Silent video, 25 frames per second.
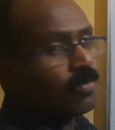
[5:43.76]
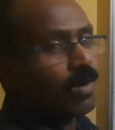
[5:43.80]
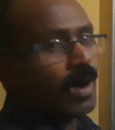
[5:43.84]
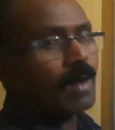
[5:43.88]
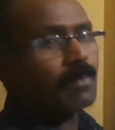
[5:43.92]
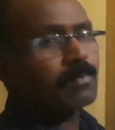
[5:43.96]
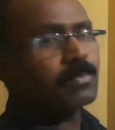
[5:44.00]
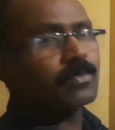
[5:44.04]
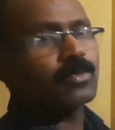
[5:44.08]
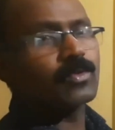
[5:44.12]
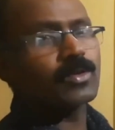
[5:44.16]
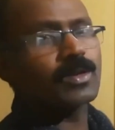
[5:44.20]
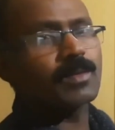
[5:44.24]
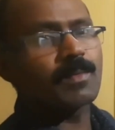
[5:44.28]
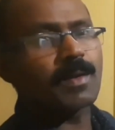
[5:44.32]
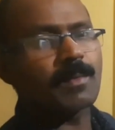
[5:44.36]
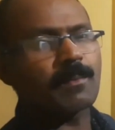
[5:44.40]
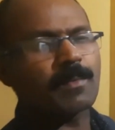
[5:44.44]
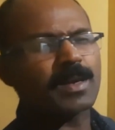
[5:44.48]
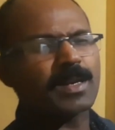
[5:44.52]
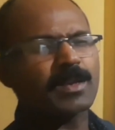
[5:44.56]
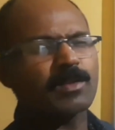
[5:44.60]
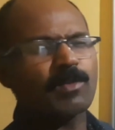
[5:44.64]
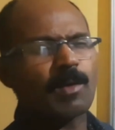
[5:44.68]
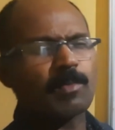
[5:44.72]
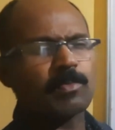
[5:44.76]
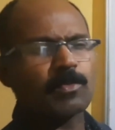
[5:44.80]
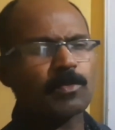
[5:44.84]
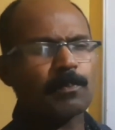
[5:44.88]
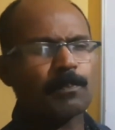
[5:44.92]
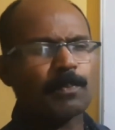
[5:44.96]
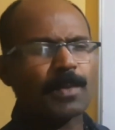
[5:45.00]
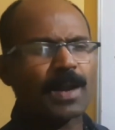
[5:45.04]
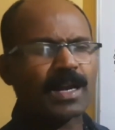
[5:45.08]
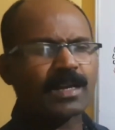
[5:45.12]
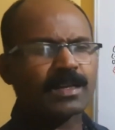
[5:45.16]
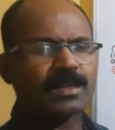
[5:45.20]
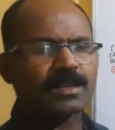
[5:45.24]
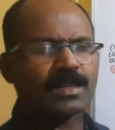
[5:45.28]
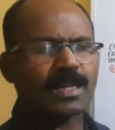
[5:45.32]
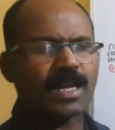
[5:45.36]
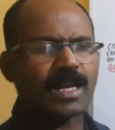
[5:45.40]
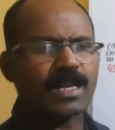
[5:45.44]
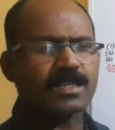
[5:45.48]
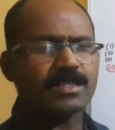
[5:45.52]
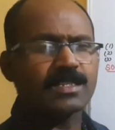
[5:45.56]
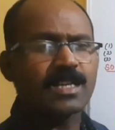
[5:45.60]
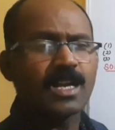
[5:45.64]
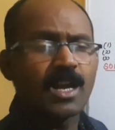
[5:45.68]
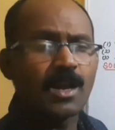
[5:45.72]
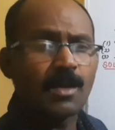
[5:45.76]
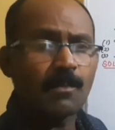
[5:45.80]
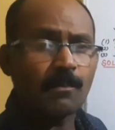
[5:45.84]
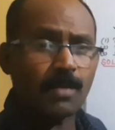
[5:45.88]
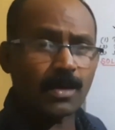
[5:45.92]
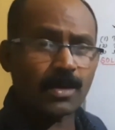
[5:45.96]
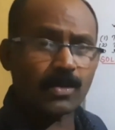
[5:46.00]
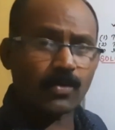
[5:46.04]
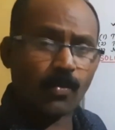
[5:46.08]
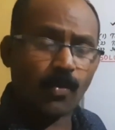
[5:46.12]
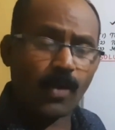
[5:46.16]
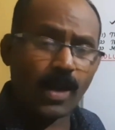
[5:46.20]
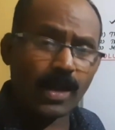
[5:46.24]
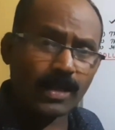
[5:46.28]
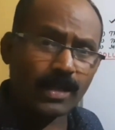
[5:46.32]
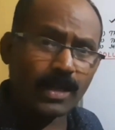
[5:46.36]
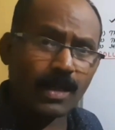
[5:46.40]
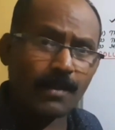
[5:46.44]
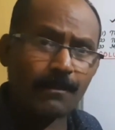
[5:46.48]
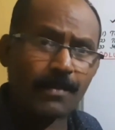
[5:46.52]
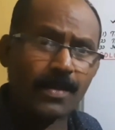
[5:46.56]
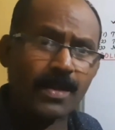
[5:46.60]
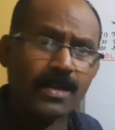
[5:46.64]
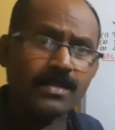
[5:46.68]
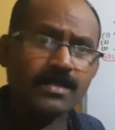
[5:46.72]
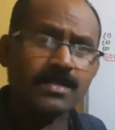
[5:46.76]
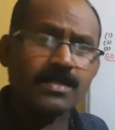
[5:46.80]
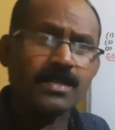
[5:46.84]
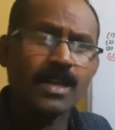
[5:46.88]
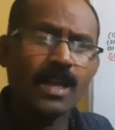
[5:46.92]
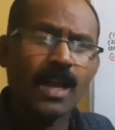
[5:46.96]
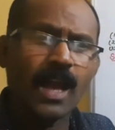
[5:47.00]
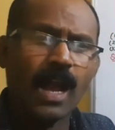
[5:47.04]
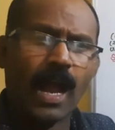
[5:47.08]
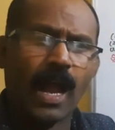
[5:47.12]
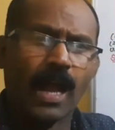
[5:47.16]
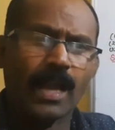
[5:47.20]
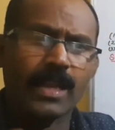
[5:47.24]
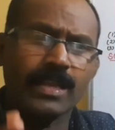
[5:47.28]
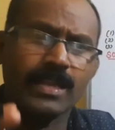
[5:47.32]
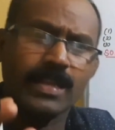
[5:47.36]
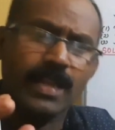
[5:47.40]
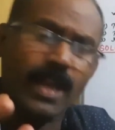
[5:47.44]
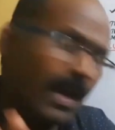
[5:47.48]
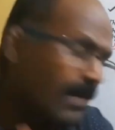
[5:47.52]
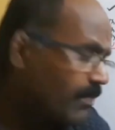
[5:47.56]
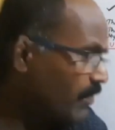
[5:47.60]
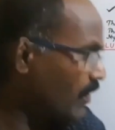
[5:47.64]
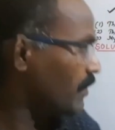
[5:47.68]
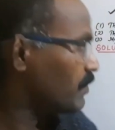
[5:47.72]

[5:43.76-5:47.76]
have to remember, you have to practice. But what happens? I have